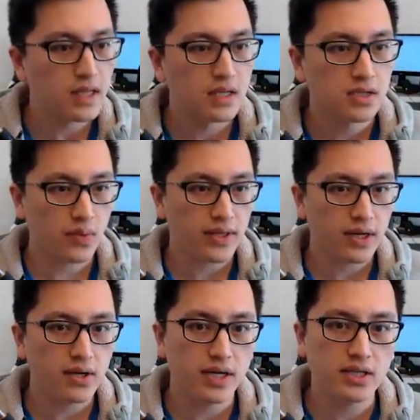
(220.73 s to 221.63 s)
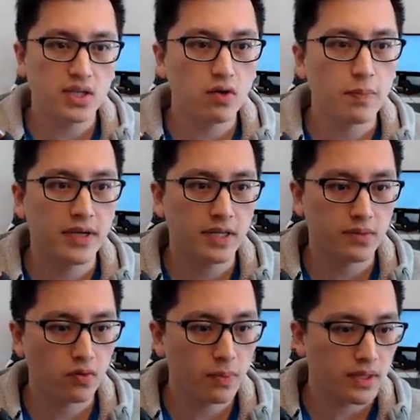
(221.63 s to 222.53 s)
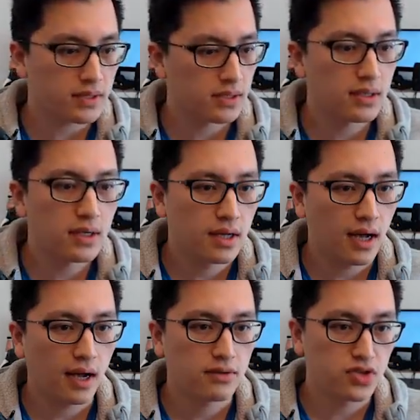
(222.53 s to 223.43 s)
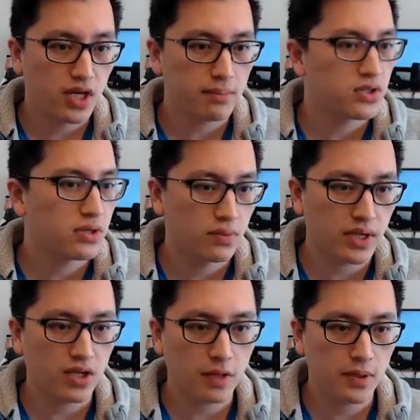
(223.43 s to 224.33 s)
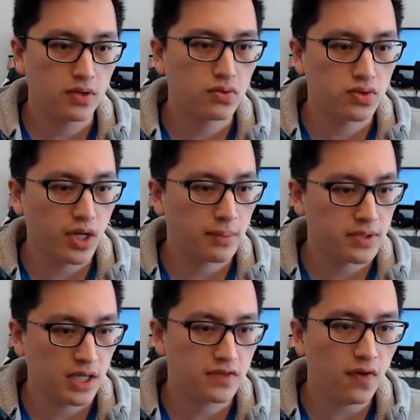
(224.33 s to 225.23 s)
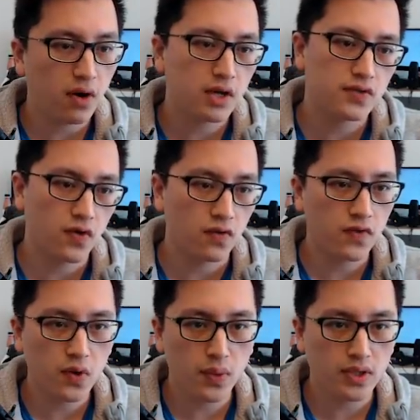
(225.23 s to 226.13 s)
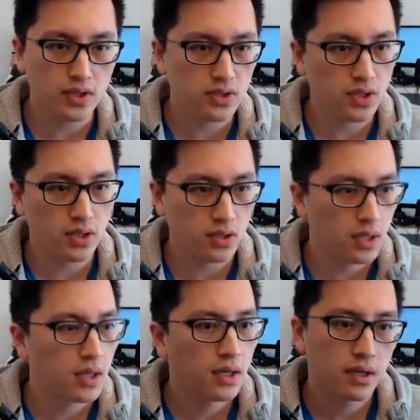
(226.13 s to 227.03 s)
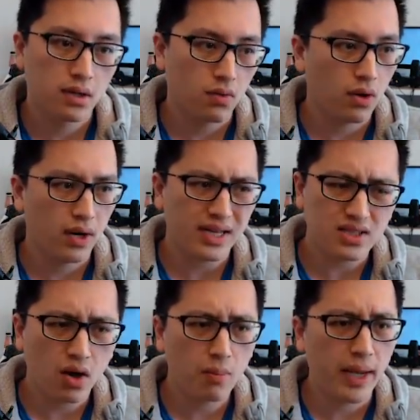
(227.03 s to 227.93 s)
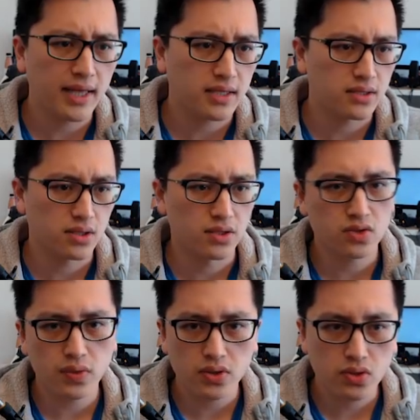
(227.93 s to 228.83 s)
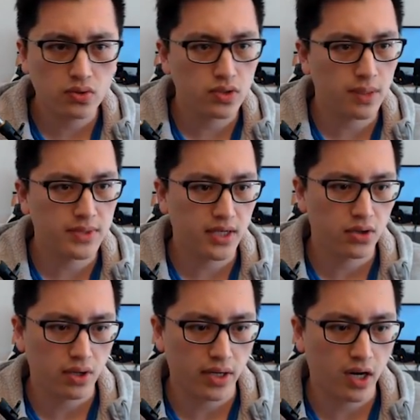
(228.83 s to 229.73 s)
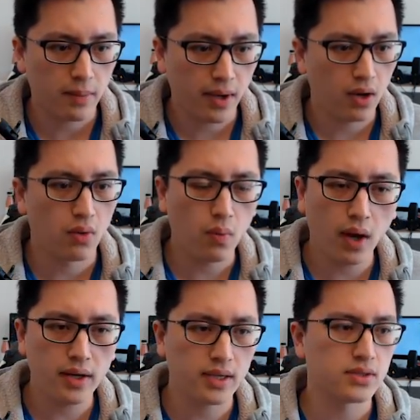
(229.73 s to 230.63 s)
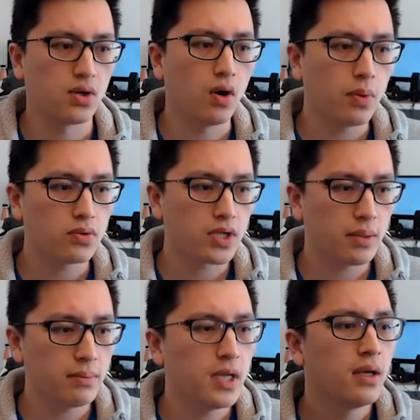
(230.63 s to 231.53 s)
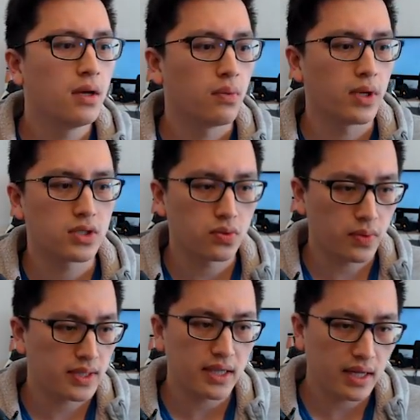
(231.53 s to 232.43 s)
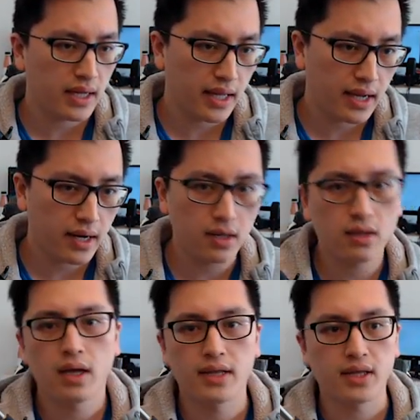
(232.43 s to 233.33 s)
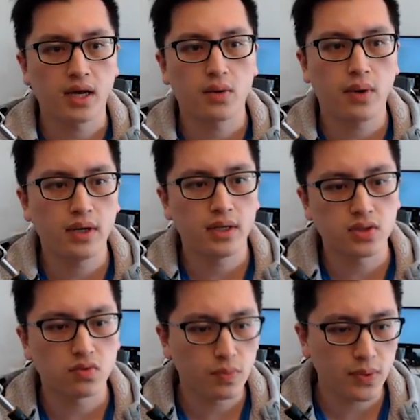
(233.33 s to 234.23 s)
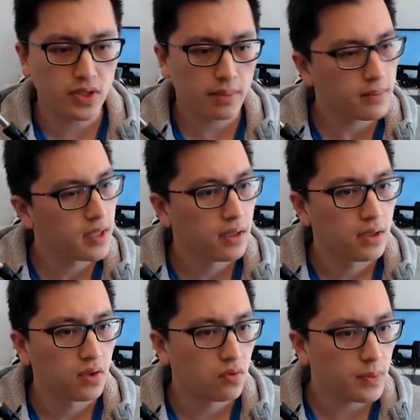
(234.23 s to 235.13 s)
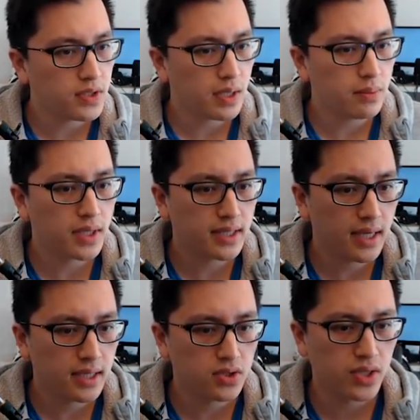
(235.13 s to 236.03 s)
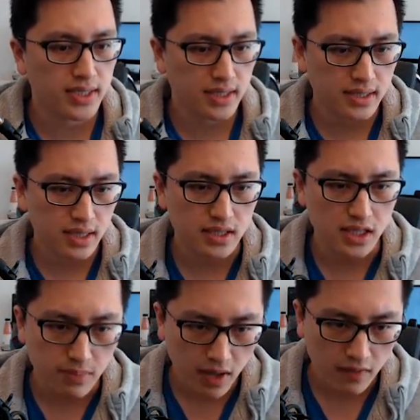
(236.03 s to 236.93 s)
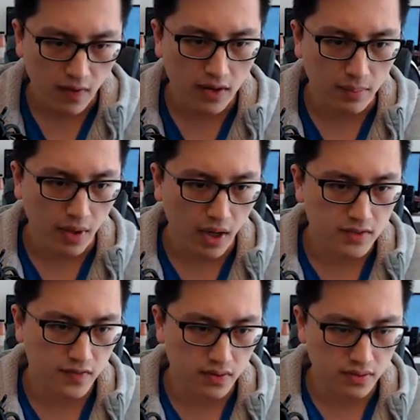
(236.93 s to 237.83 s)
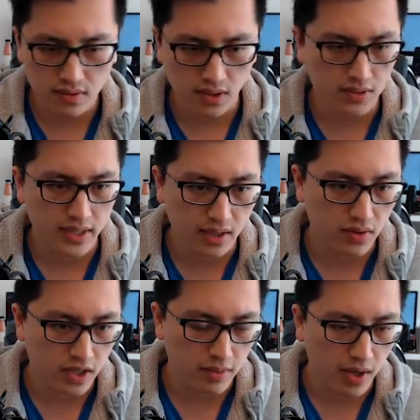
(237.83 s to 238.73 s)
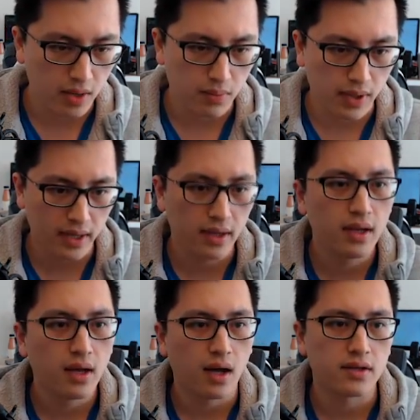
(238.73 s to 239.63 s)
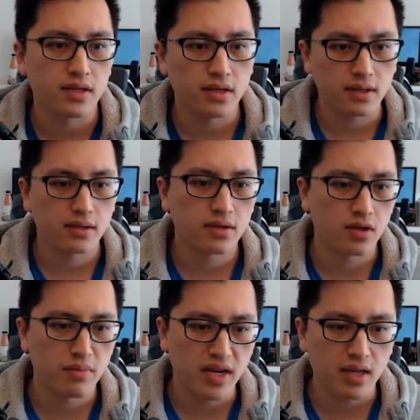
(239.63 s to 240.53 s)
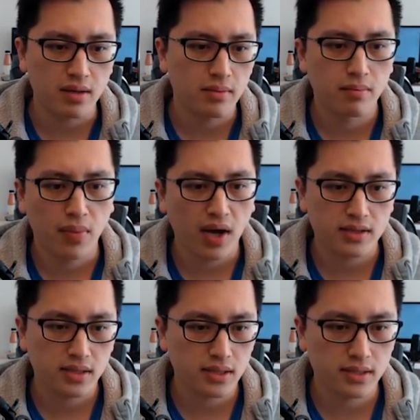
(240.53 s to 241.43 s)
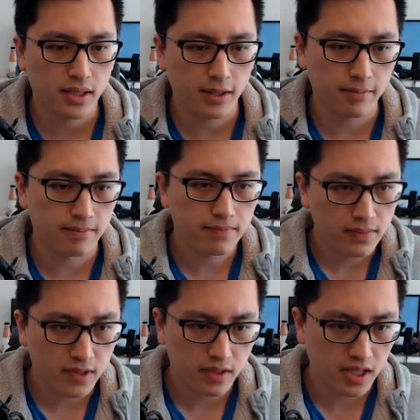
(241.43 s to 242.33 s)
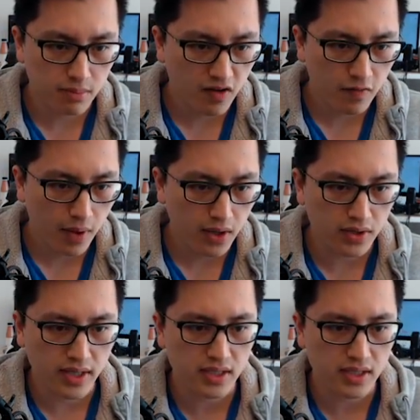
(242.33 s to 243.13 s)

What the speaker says: So right there, you guys saw we picked up the rubies. Gem, we can talk about the two gems. As far as for Fury is concerned, or I guess all melee is concerned, there's really two gems that you're going to care about. One is the Opal gem, which we didn't get here, and the other one is the ruby gem. The ruby gem, what it does, you guys can see a debuff on the boss. If you take a look at the bottom right on the mini boss's debuff bar, you guys